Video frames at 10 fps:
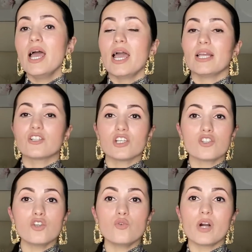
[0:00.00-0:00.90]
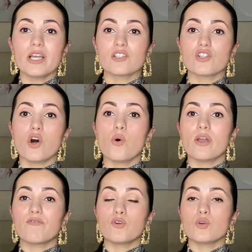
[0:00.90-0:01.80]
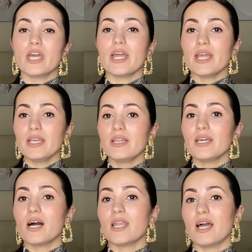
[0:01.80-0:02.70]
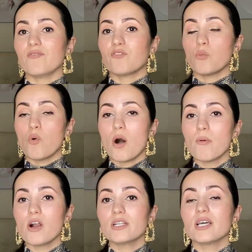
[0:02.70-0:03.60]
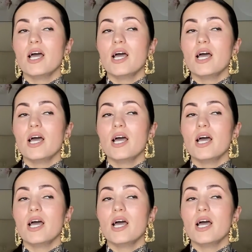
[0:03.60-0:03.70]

And just so you guys know, if you get anything online from Walmart,